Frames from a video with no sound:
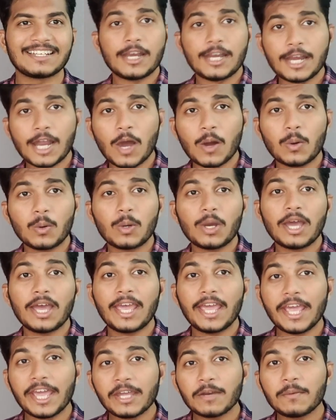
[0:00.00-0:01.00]
Now,
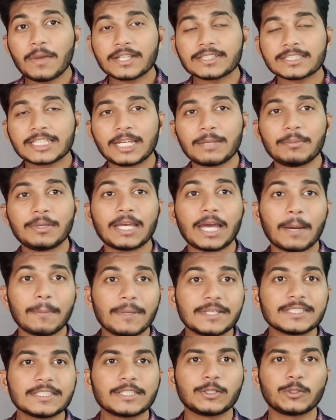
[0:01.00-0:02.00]
hair wax can be
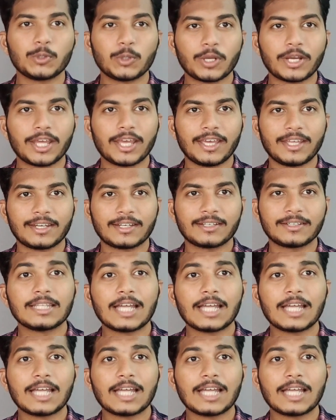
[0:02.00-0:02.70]
amazing to your hair.